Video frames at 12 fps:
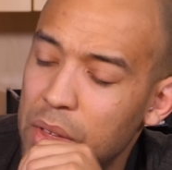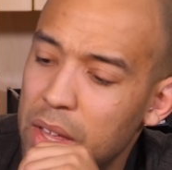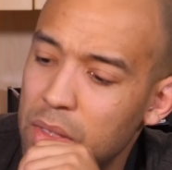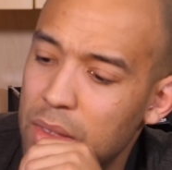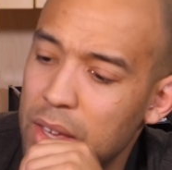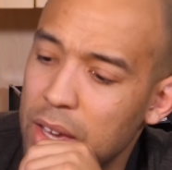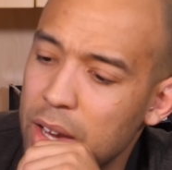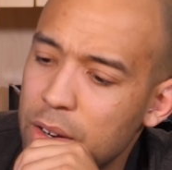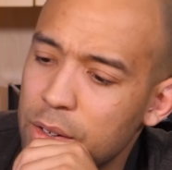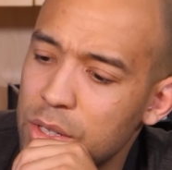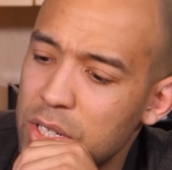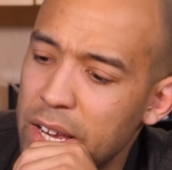than the
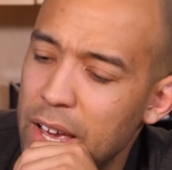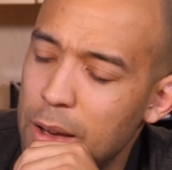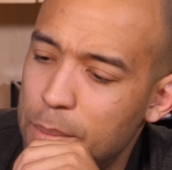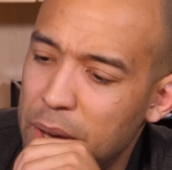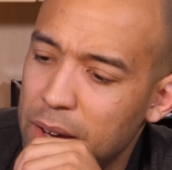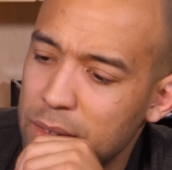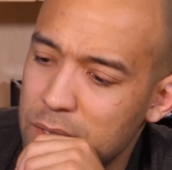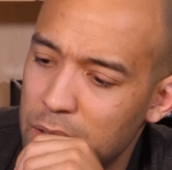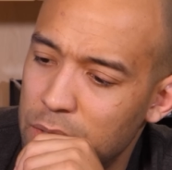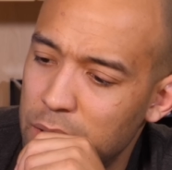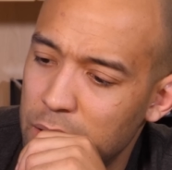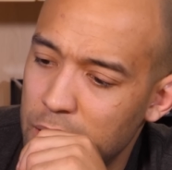Energy Apex,
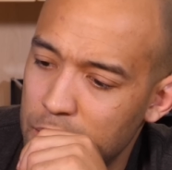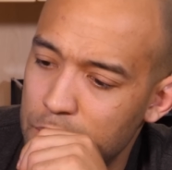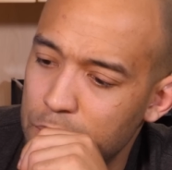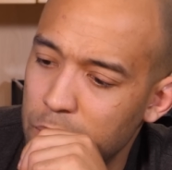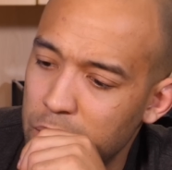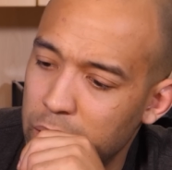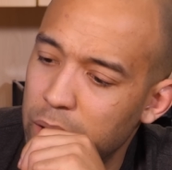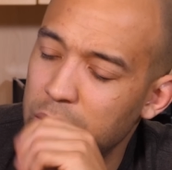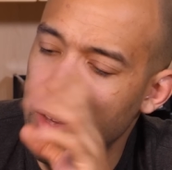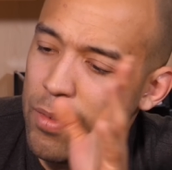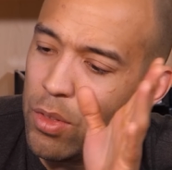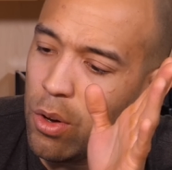I think.
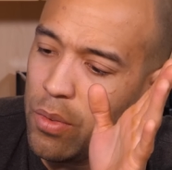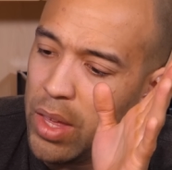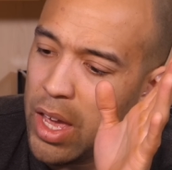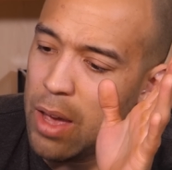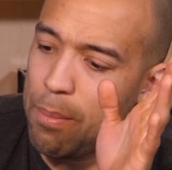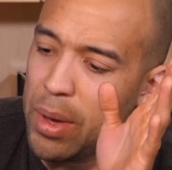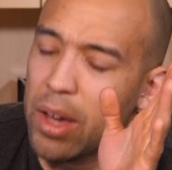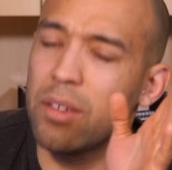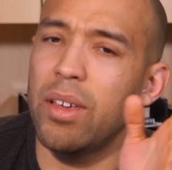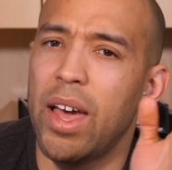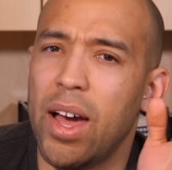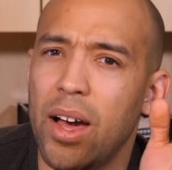Even though the
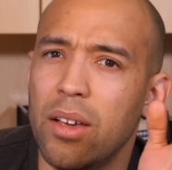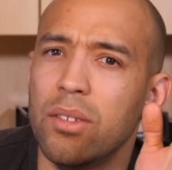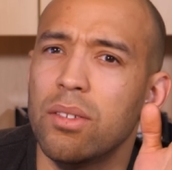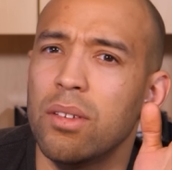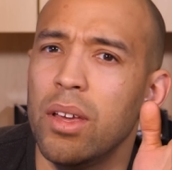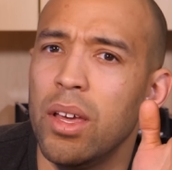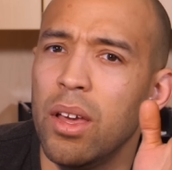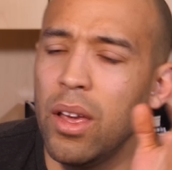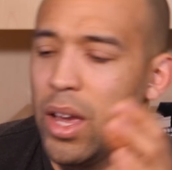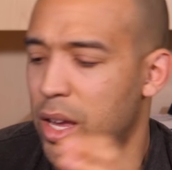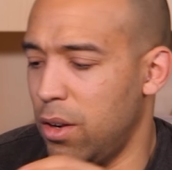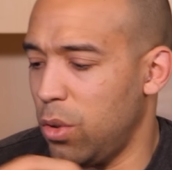Apex has
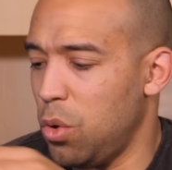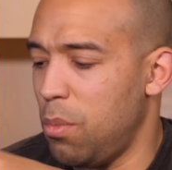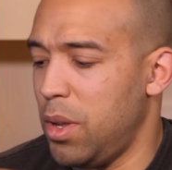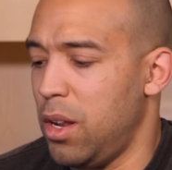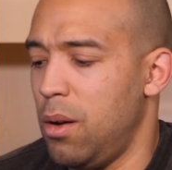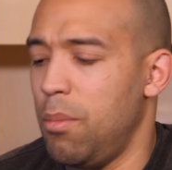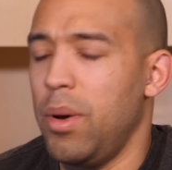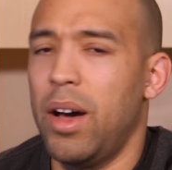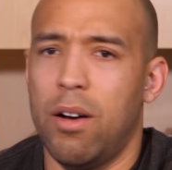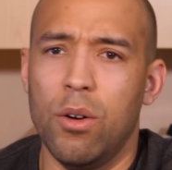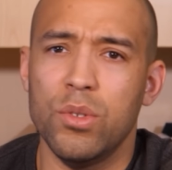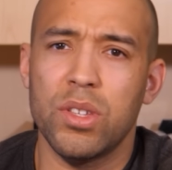an aluminum
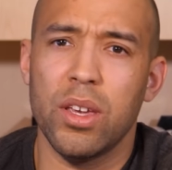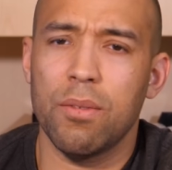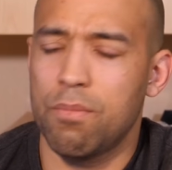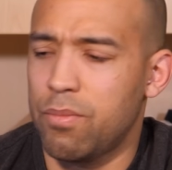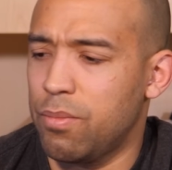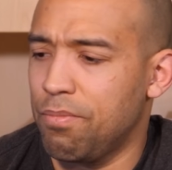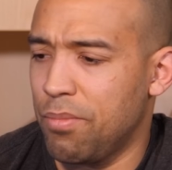housing,